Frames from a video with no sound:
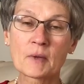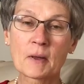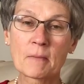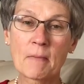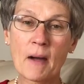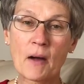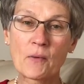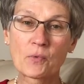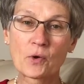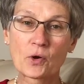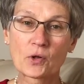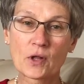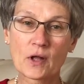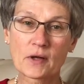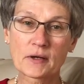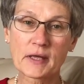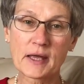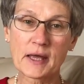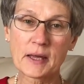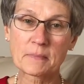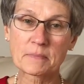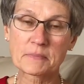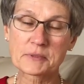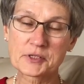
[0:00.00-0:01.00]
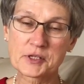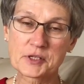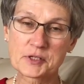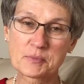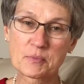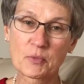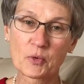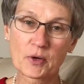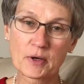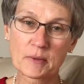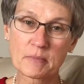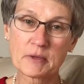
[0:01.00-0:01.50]
My role on campus is
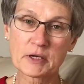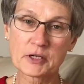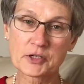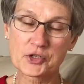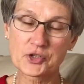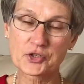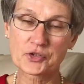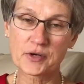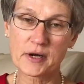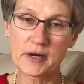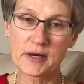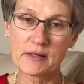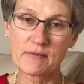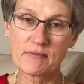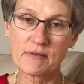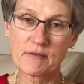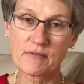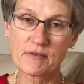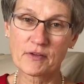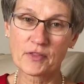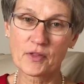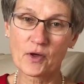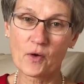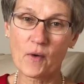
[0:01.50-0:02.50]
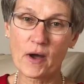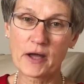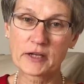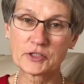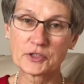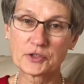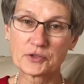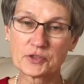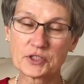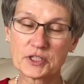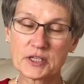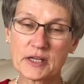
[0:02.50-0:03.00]
more administrative, even though I
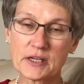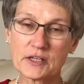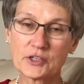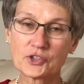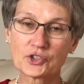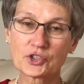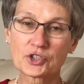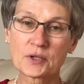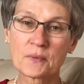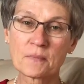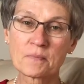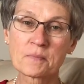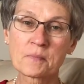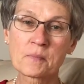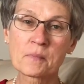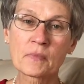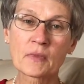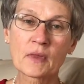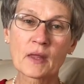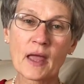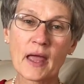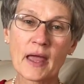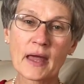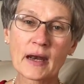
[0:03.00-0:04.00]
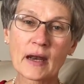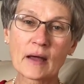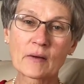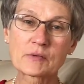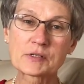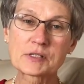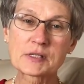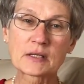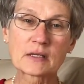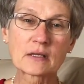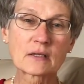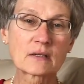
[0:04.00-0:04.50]
do teach. And I
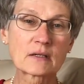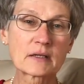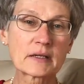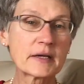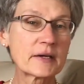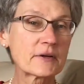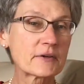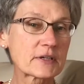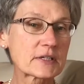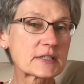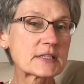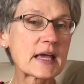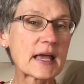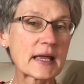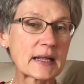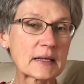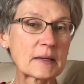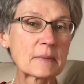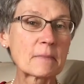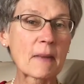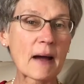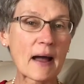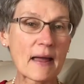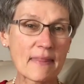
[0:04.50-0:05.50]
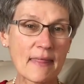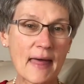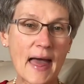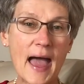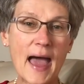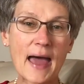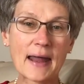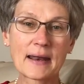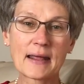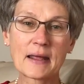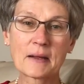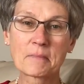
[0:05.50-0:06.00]
was a little irritated by
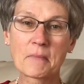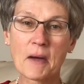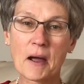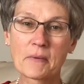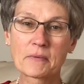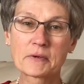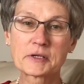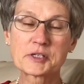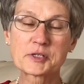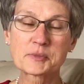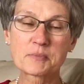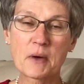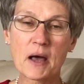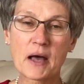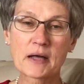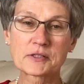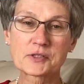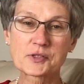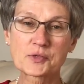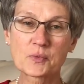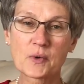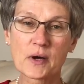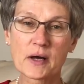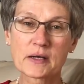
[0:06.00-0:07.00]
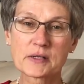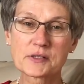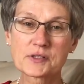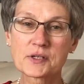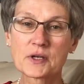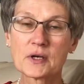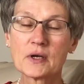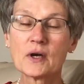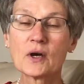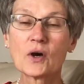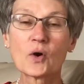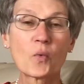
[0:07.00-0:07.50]
that, and my response was,
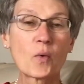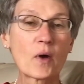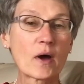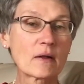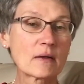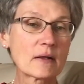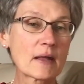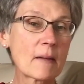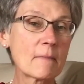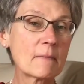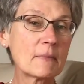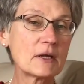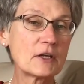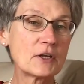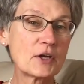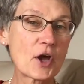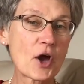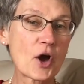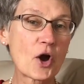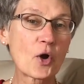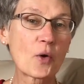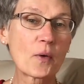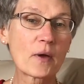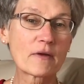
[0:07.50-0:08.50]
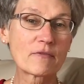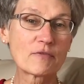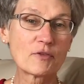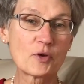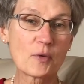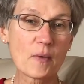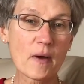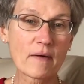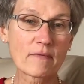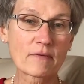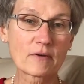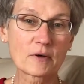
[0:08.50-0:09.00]
Well, let me know if
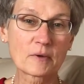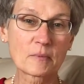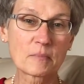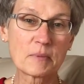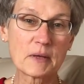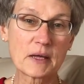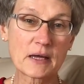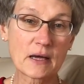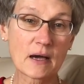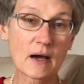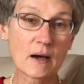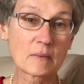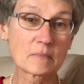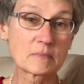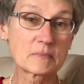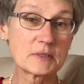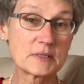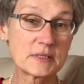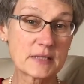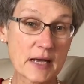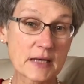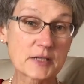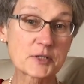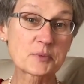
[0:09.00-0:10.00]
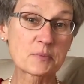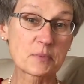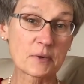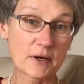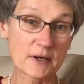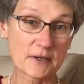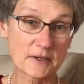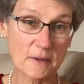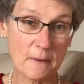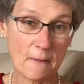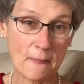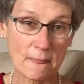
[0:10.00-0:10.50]
you ever become
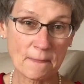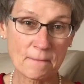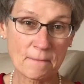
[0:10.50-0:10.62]
desperate.